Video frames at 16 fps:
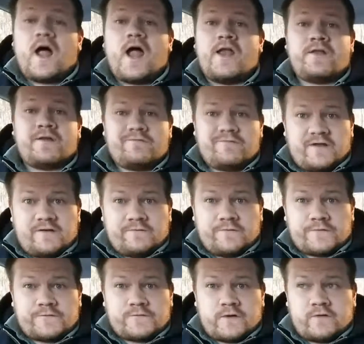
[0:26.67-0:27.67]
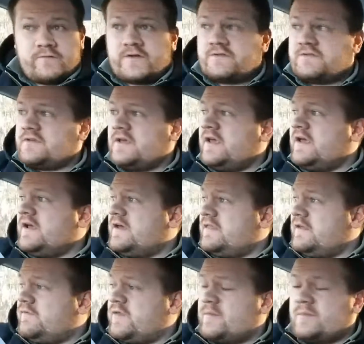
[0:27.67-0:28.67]
Uneventful service.
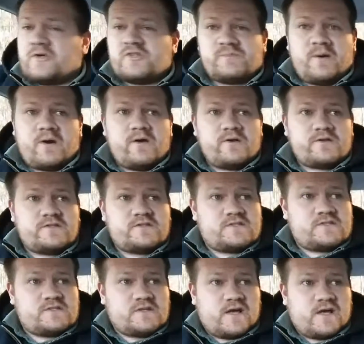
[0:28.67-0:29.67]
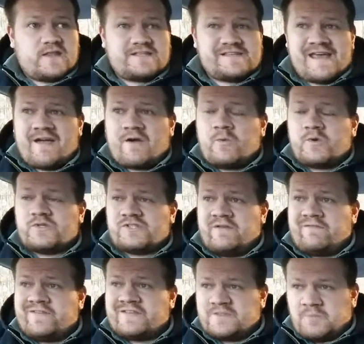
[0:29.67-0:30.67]
I think for the most part, the tech
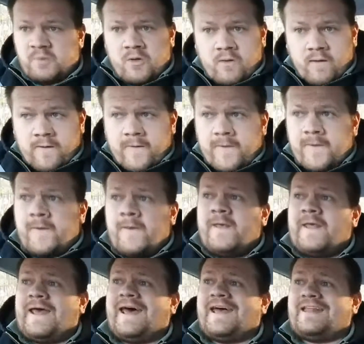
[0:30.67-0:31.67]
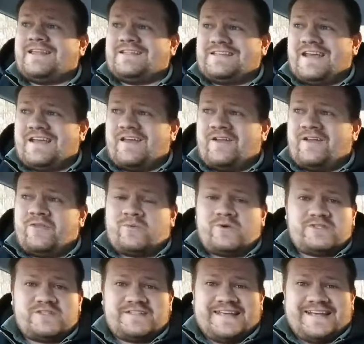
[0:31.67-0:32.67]
was invisible. In other
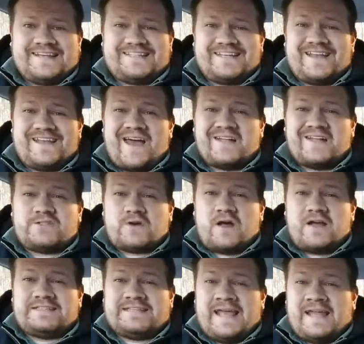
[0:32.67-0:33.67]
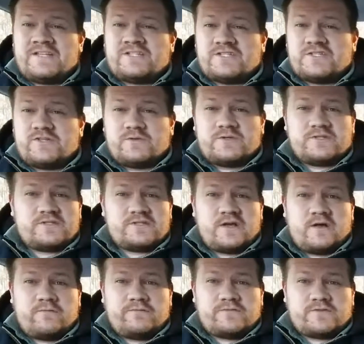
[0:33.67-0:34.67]
words, the tech did not draw attention to
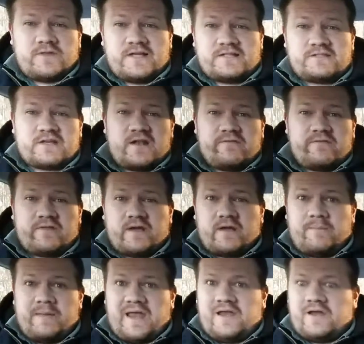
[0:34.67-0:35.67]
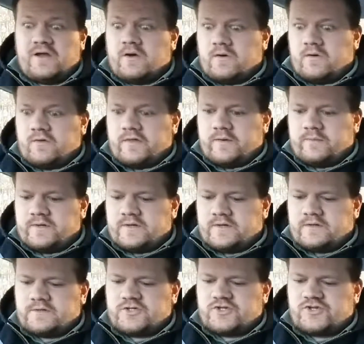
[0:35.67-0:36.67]
itself, so that's kind of like a main goal that
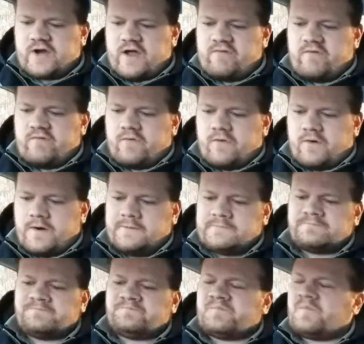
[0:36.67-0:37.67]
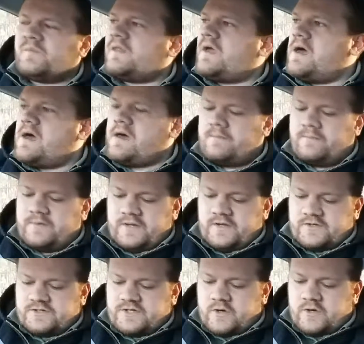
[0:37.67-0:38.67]
we're striving for. But
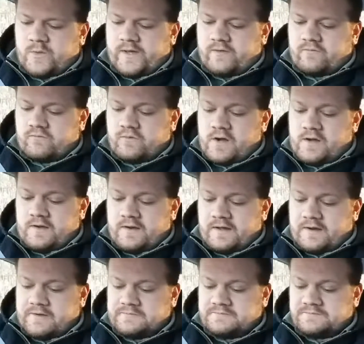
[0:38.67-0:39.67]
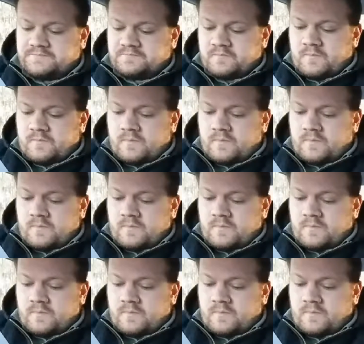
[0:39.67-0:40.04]
here's the quick rundown.